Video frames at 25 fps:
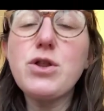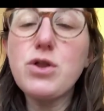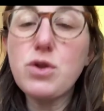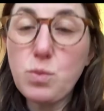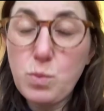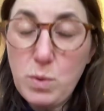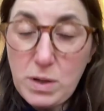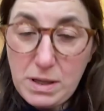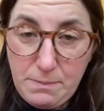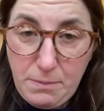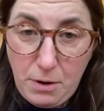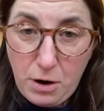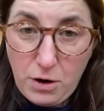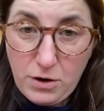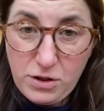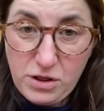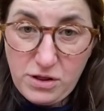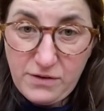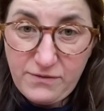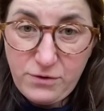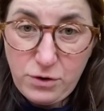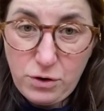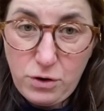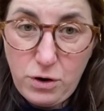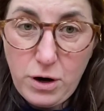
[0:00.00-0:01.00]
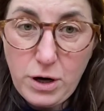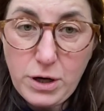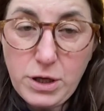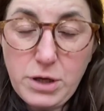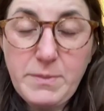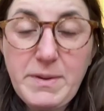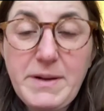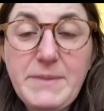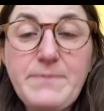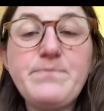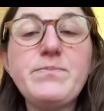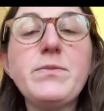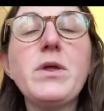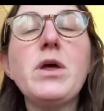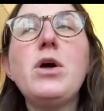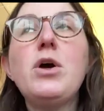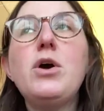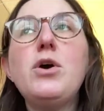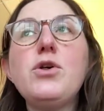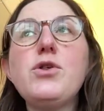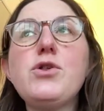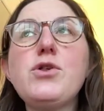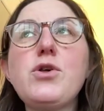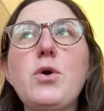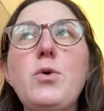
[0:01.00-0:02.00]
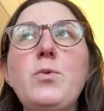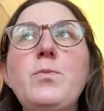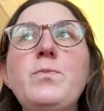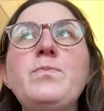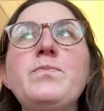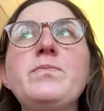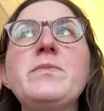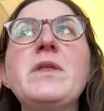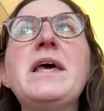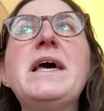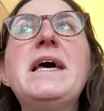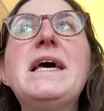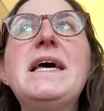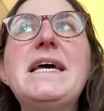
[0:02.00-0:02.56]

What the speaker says: three parts of your argument. So